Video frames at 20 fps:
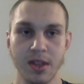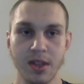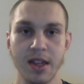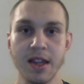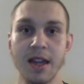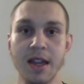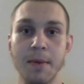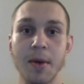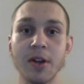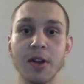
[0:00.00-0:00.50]

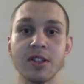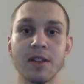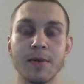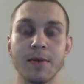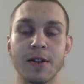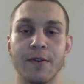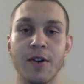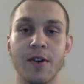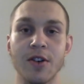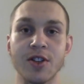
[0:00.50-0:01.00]
he builds up
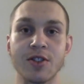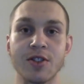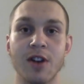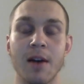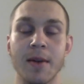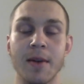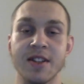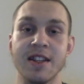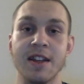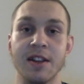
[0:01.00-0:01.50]
this false
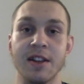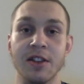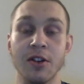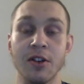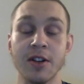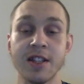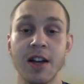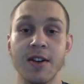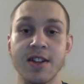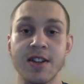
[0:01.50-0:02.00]
drama. See,
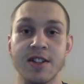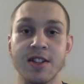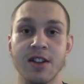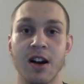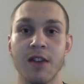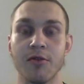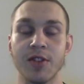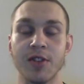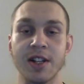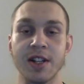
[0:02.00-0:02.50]
notice how he's
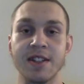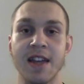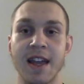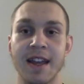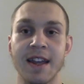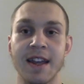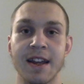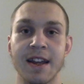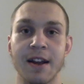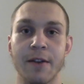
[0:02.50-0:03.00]
not really
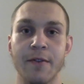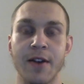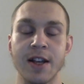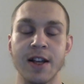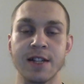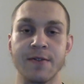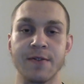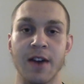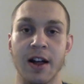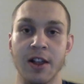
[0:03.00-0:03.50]
taking it at
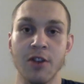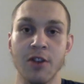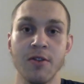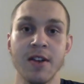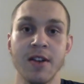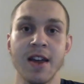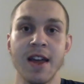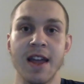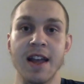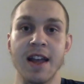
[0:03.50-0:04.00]
face value.
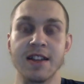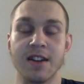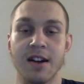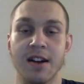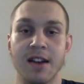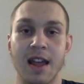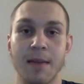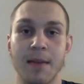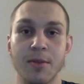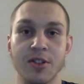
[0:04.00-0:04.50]
He's
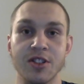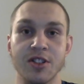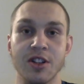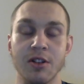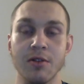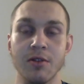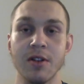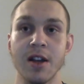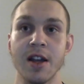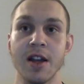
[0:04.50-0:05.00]
unable
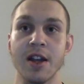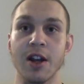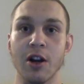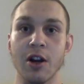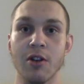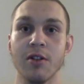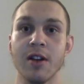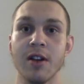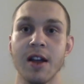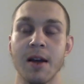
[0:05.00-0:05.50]
to, you
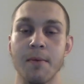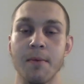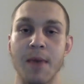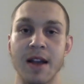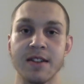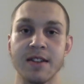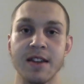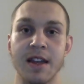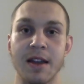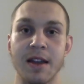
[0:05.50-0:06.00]
know.
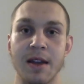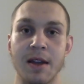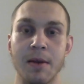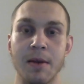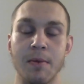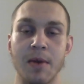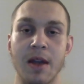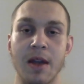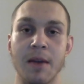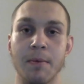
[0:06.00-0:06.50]
Basically,
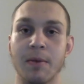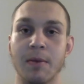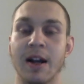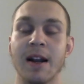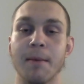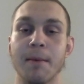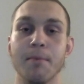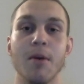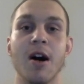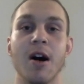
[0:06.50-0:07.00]
he
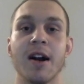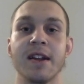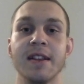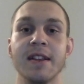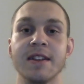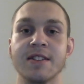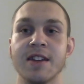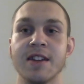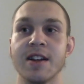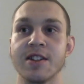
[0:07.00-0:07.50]
kind of
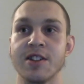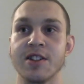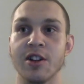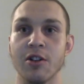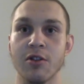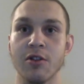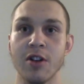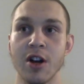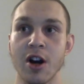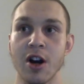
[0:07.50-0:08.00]
mockingly says, you
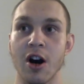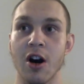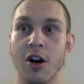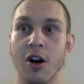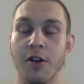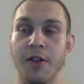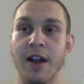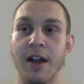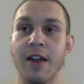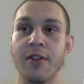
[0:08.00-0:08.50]
know,
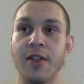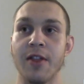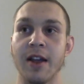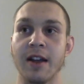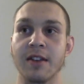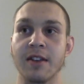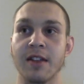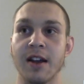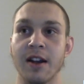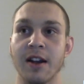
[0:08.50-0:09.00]
oh, they
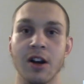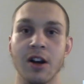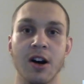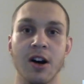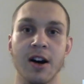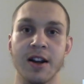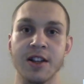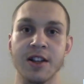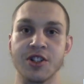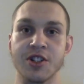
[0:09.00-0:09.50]
think that
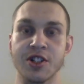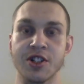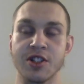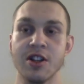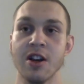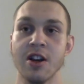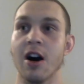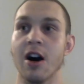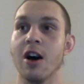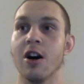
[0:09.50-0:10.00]
God is
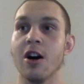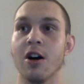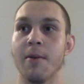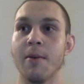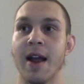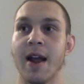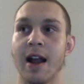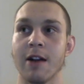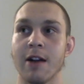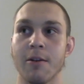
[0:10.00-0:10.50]
just, oh
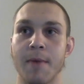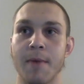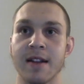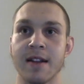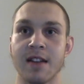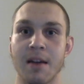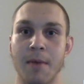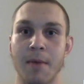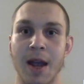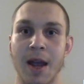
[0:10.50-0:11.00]
man, I
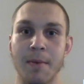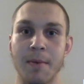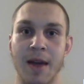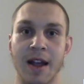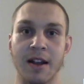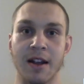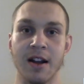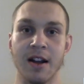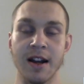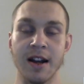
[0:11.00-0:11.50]
repent, I made
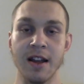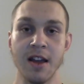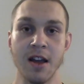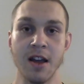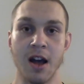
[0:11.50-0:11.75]
mankind.